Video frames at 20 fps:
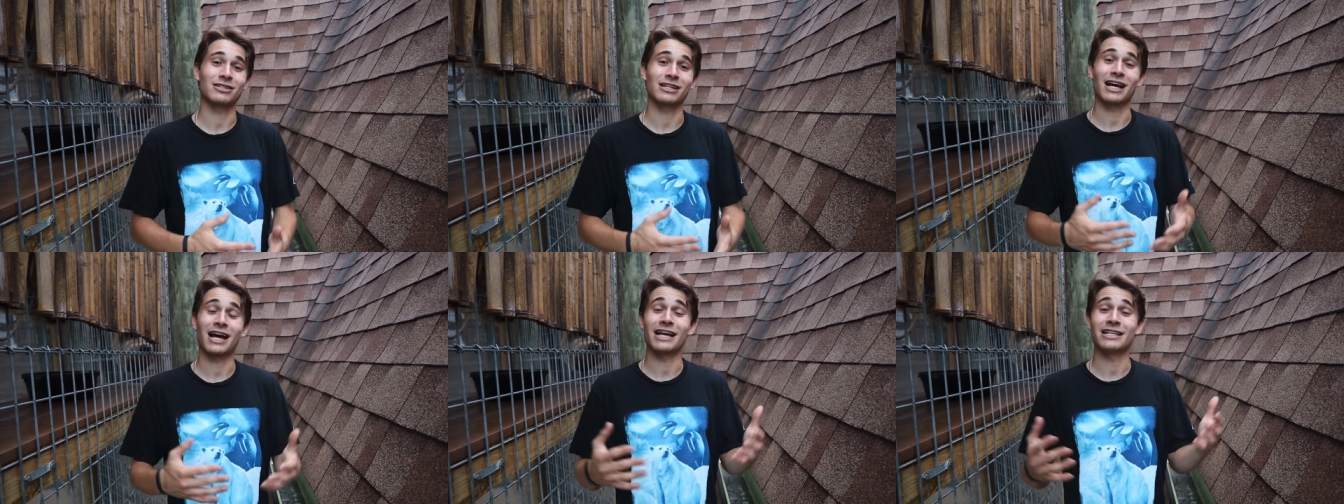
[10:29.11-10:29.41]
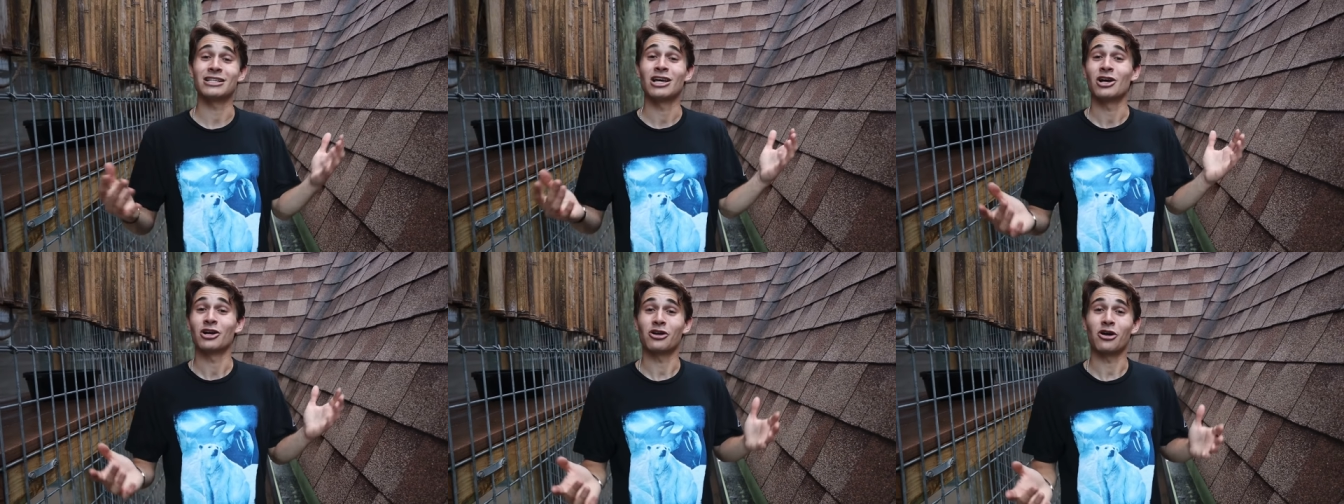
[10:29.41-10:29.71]
So
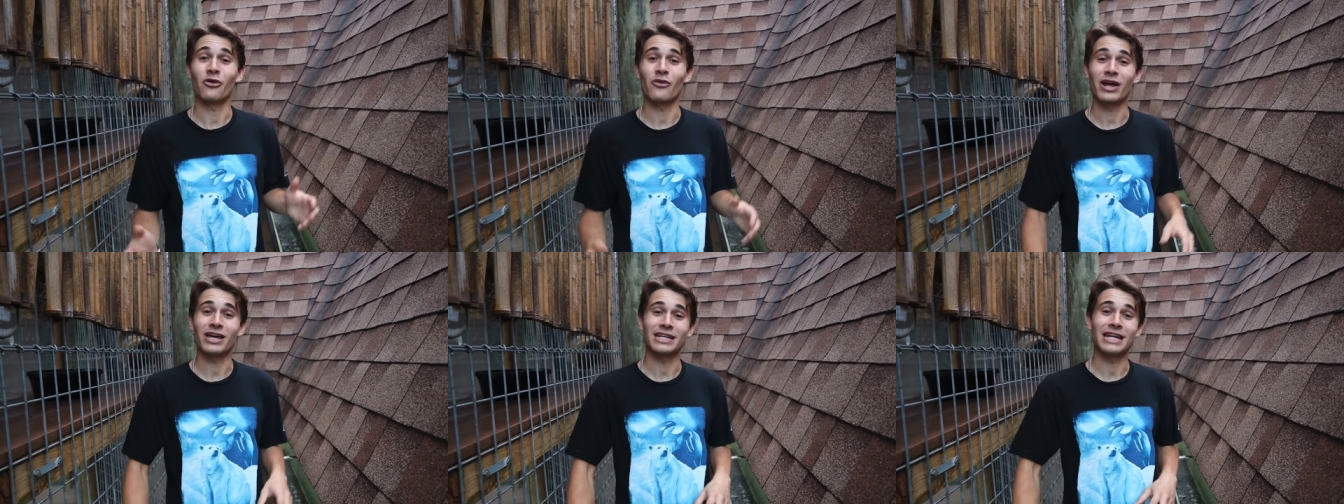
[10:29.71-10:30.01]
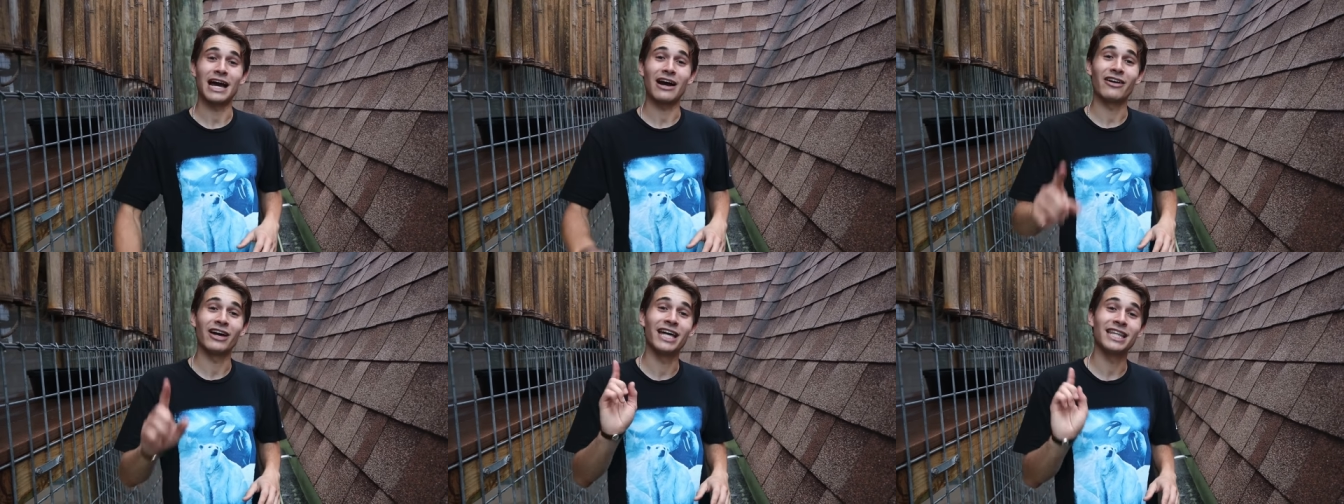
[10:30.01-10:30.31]
guys, go right
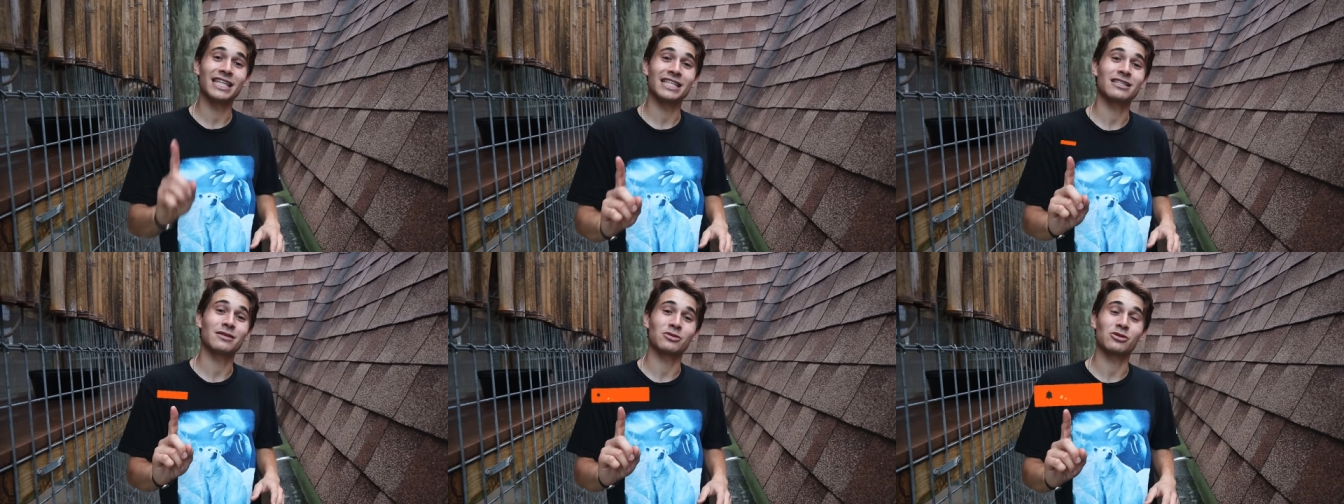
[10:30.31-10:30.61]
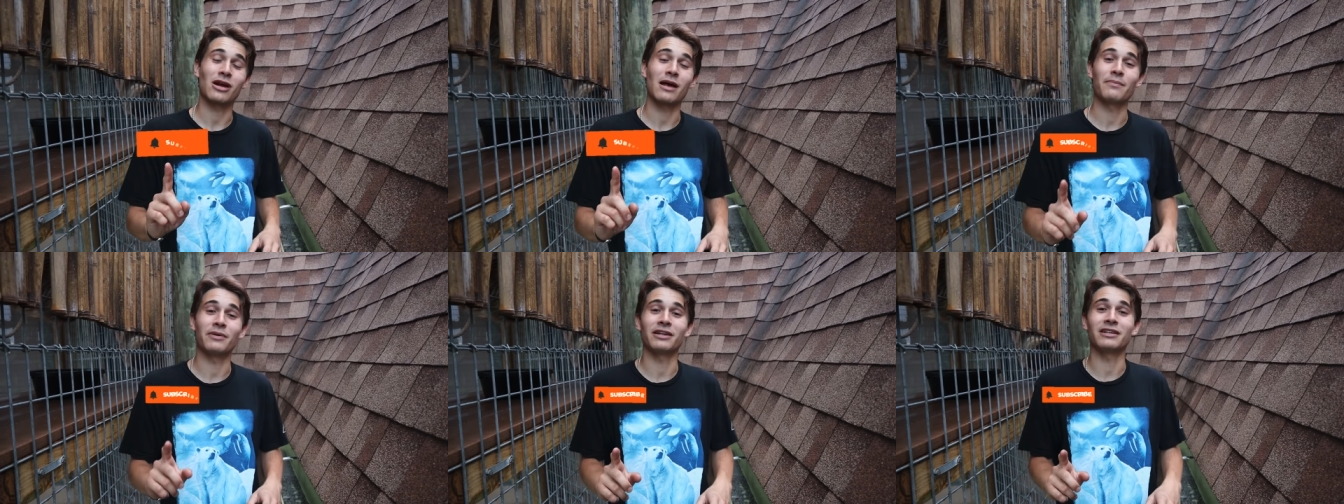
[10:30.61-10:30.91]
now, hit the
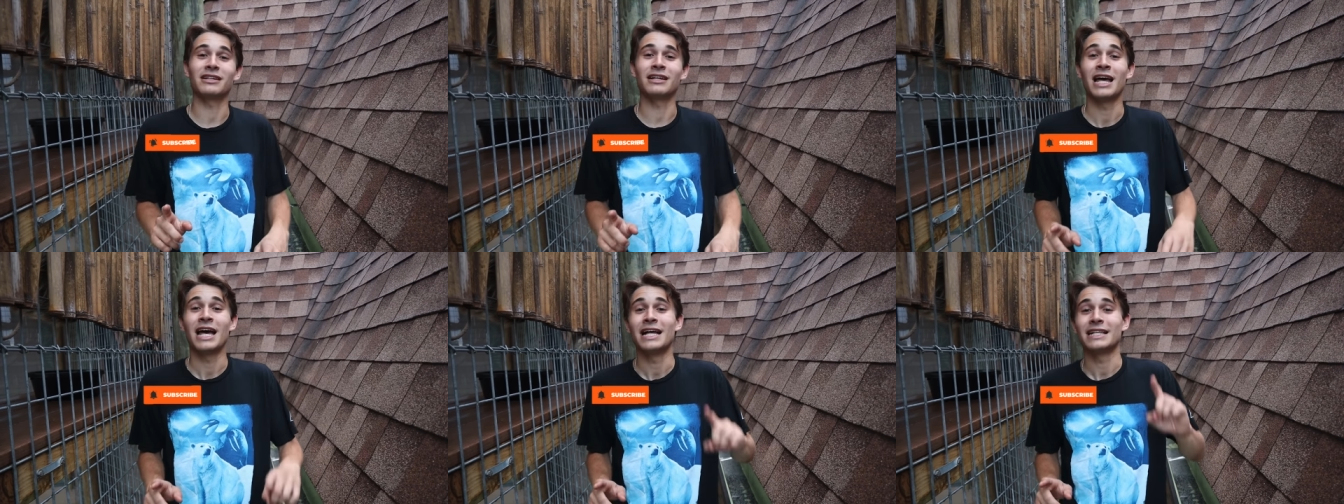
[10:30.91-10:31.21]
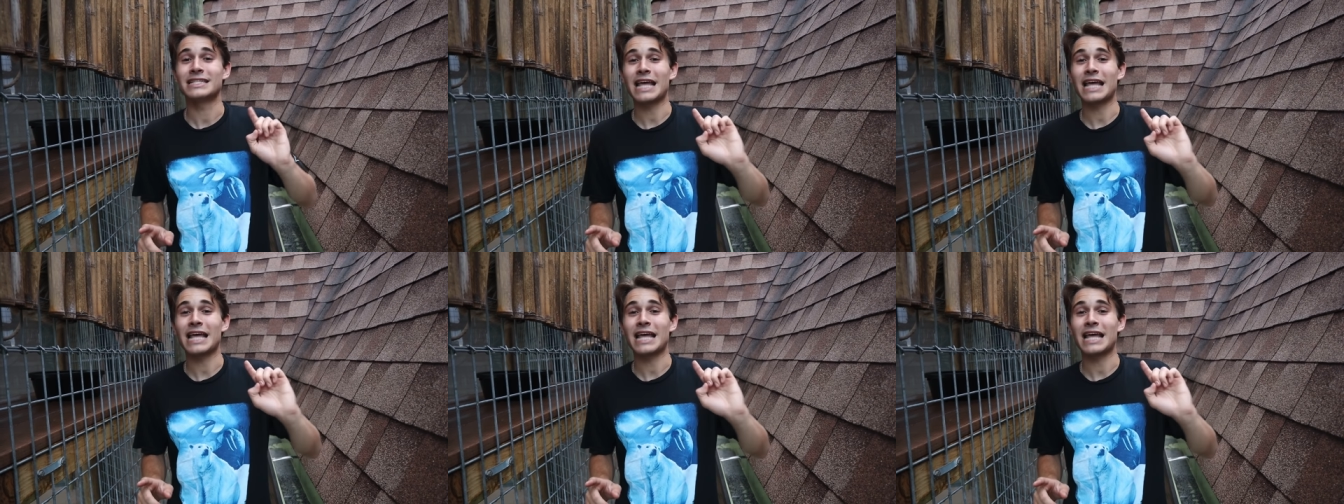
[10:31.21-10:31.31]
subscribe button,